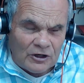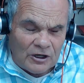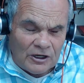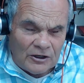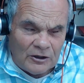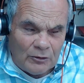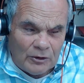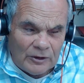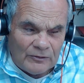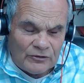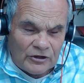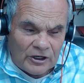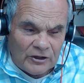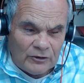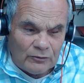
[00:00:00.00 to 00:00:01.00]
on our
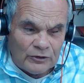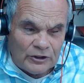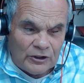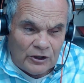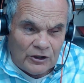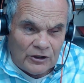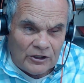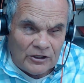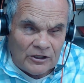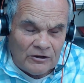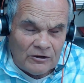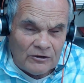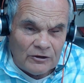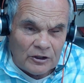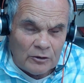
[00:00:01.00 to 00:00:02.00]
website regarding
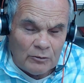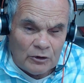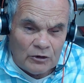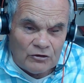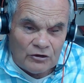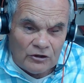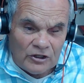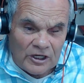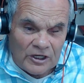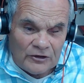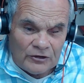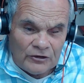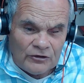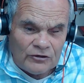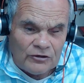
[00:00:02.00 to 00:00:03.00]
the commercial
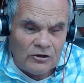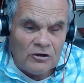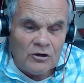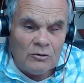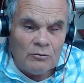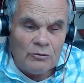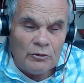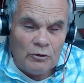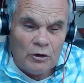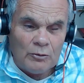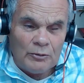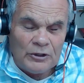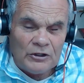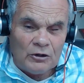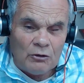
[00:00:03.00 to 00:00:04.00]
license, but we'll
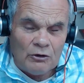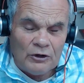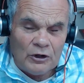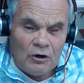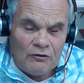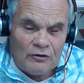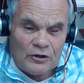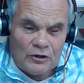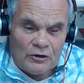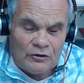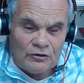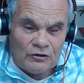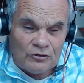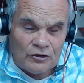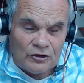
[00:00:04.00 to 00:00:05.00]
be going over
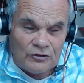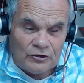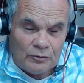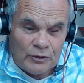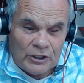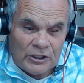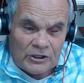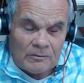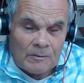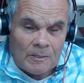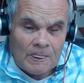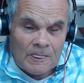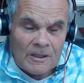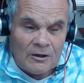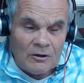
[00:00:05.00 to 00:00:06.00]
those in just a minute.
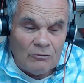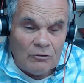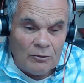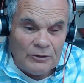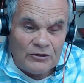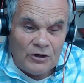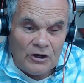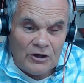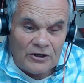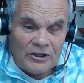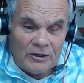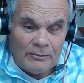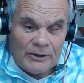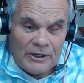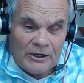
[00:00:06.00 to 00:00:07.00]
We'll be
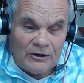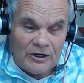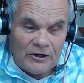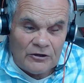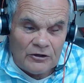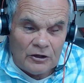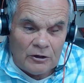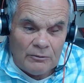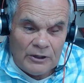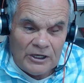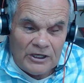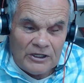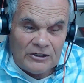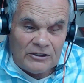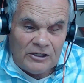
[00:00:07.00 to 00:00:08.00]
talking about in our
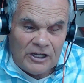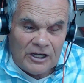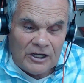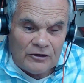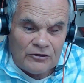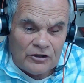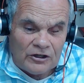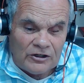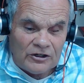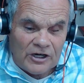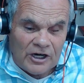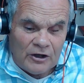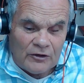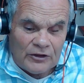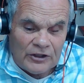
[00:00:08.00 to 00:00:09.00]
main class on
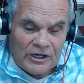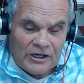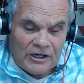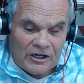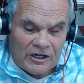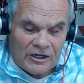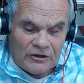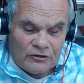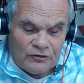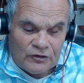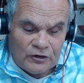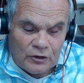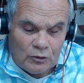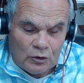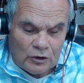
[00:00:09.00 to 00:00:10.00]
how the
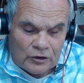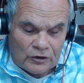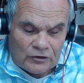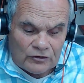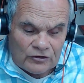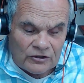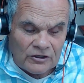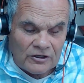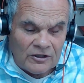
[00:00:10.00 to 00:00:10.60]
ionosphere works.